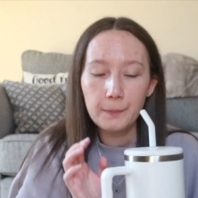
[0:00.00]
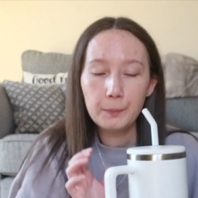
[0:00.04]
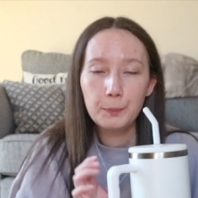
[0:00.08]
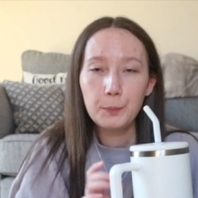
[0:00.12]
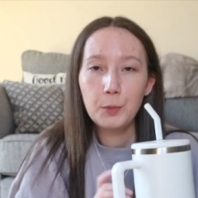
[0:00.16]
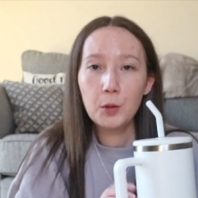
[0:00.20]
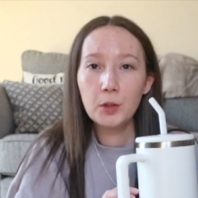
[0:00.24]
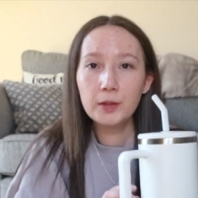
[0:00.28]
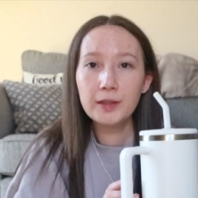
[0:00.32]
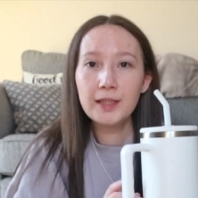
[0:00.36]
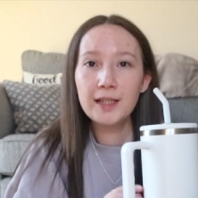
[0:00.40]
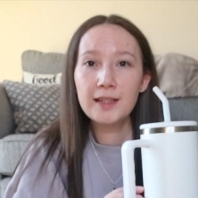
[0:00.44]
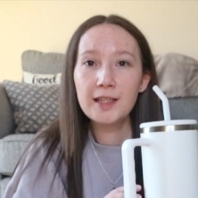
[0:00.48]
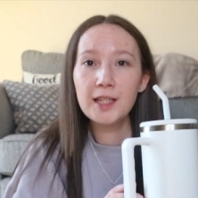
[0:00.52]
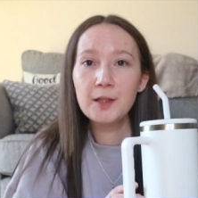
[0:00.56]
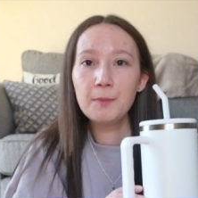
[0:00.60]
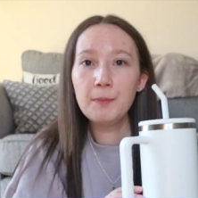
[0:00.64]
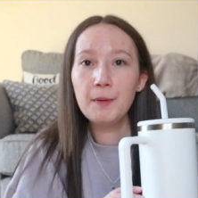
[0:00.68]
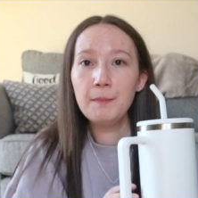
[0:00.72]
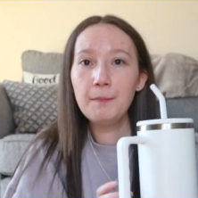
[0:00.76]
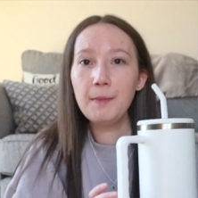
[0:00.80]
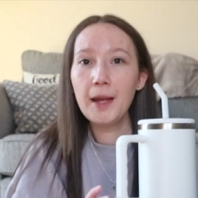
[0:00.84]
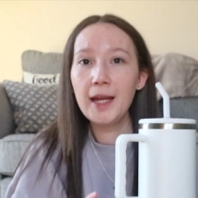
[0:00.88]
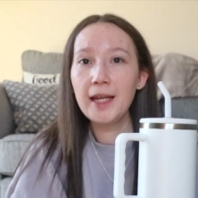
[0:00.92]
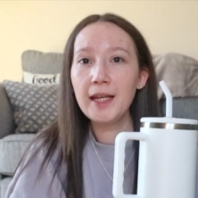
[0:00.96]
But this has
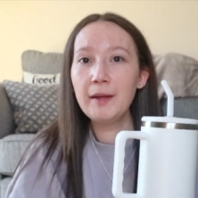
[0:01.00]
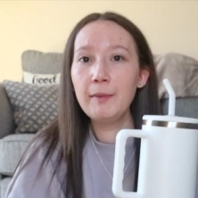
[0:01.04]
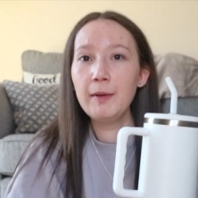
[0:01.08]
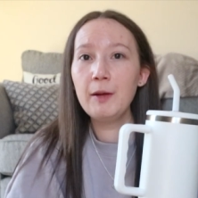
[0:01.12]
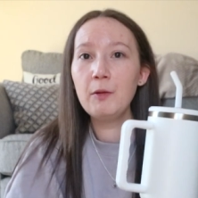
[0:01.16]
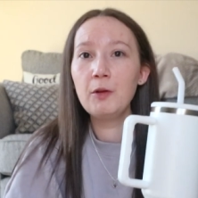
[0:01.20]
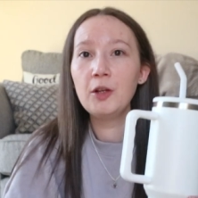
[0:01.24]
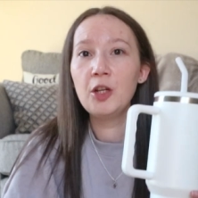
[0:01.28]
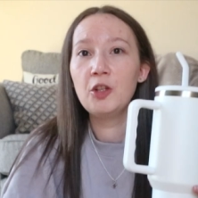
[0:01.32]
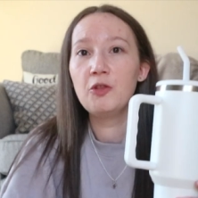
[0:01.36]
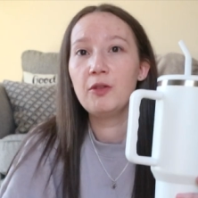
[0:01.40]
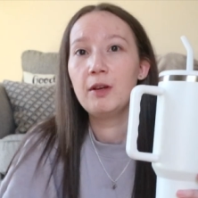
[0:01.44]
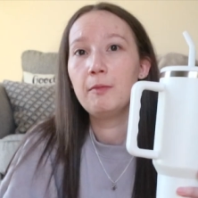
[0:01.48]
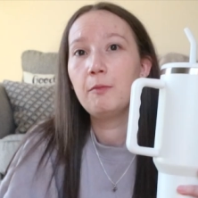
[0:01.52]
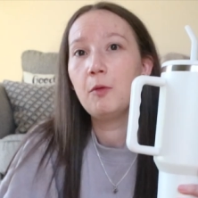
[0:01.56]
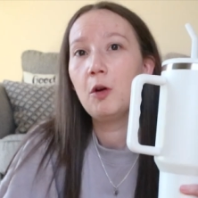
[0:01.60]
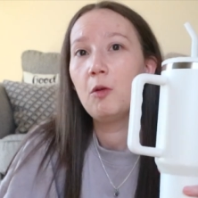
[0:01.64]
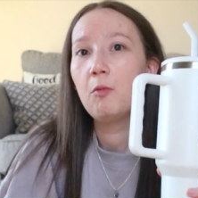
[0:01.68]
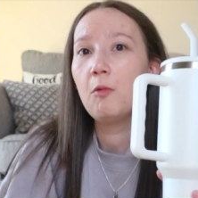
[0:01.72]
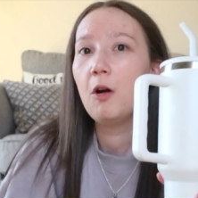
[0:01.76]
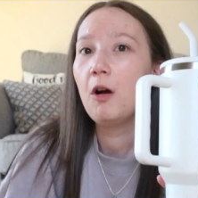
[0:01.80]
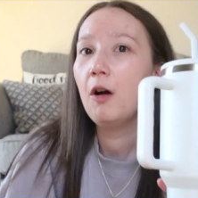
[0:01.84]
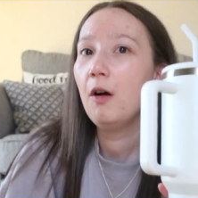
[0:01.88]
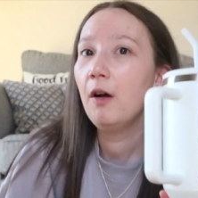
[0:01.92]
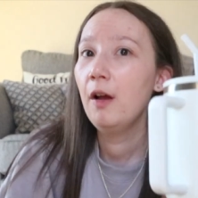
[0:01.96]
been making me want to drink more
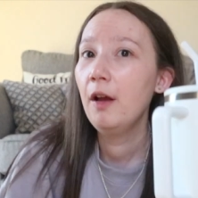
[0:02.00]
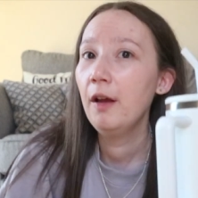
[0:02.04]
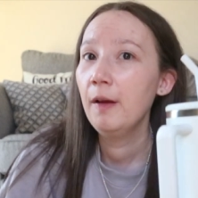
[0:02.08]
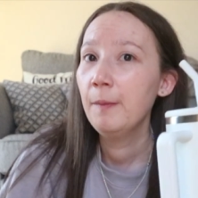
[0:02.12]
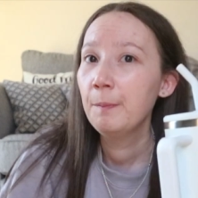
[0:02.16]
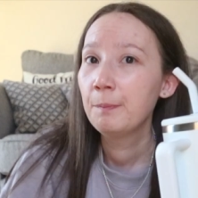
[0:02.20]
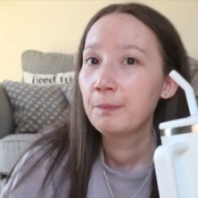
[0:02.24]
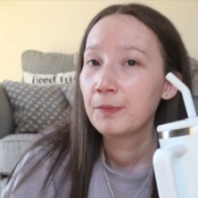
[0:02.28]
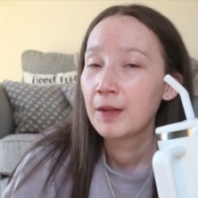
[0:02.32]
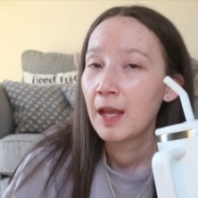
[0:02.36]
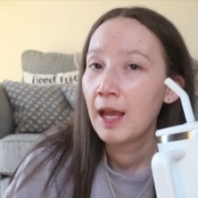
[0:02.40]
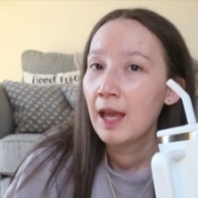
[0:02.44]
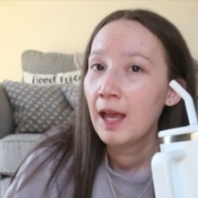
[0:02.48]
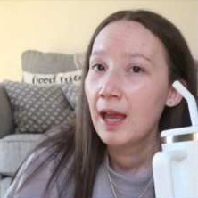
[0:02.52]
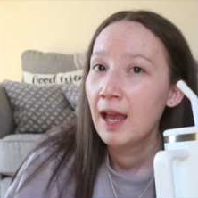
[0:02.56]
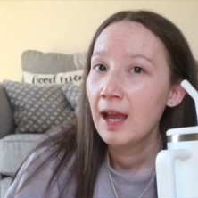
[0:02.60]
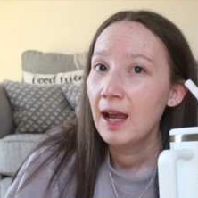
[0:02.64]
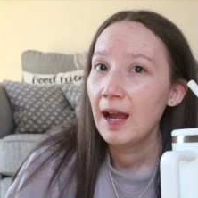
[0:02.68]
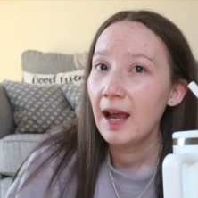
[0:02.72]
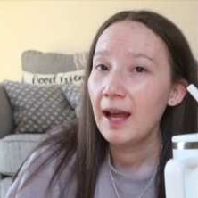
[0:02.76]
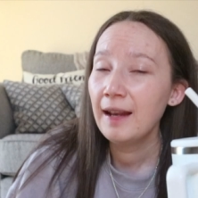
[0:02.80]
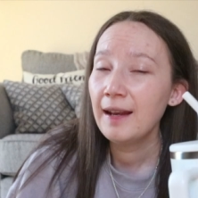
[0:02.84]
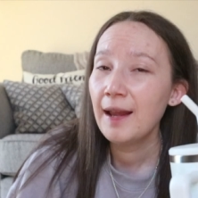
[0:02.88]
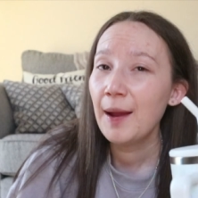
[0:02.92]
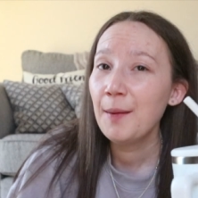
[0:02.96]
water,
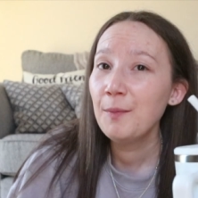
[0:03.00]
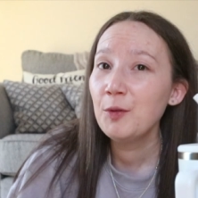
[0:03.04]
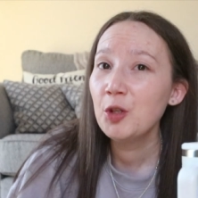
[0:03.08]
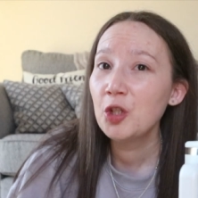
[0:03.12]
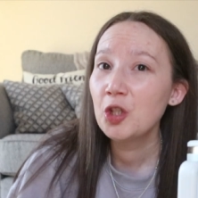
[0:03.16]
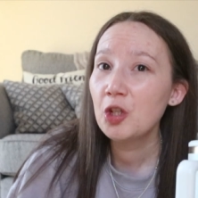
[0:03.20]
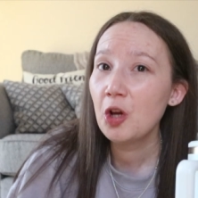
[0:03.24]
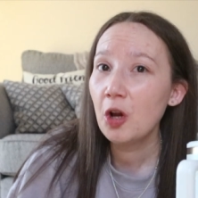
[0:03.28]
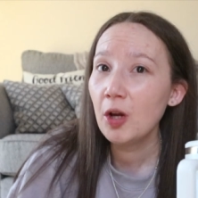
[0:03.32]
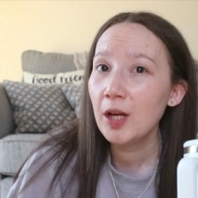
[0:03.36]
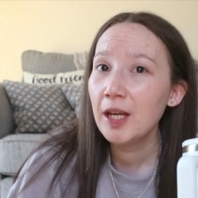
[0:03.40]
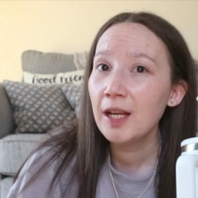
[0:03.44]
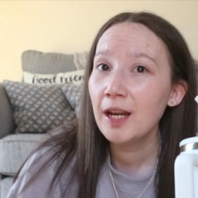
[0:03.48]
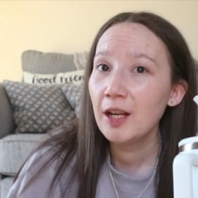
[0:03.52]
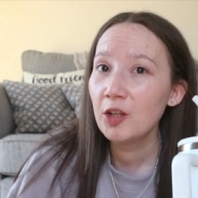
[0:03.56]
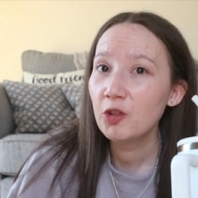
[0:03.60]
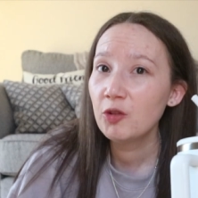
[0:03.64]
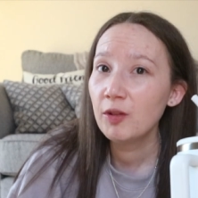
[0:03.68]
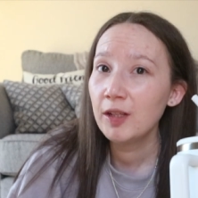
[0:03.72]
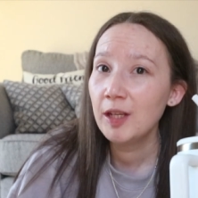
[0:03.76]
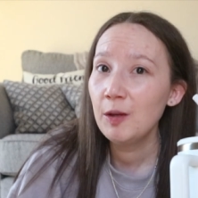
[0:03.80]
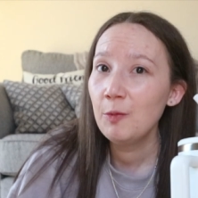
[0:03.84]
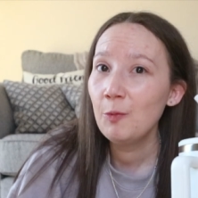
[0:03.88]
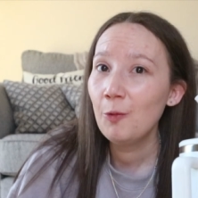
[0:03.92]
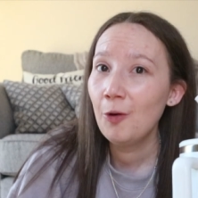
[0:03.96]
and I'm shocking at
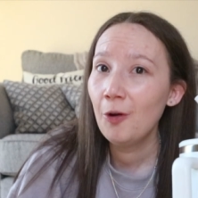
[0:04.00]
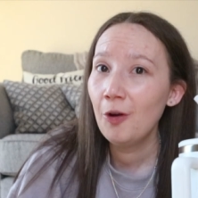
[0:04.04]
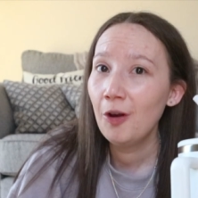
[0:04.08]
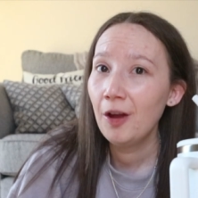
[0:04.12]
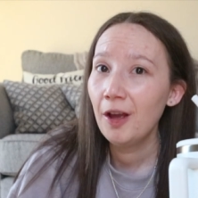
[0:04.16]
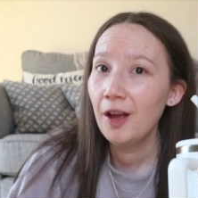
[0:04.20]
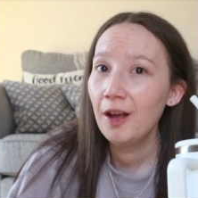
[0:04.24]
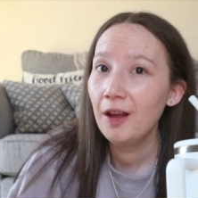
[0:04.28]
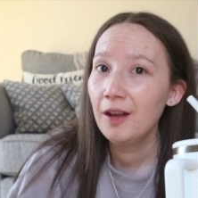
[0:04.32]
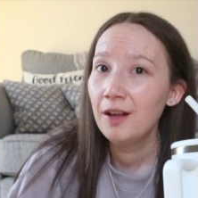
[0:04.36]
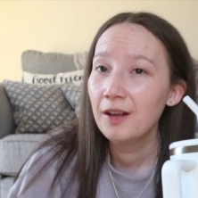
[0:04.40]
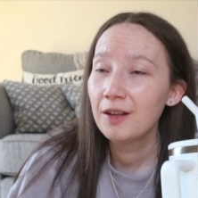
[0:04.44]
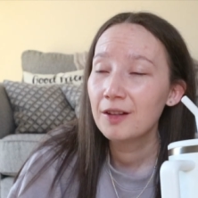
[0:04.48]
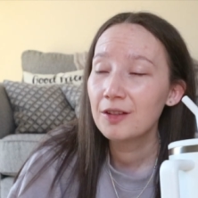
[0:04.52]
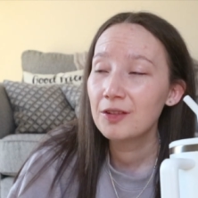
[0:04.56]
drinking water.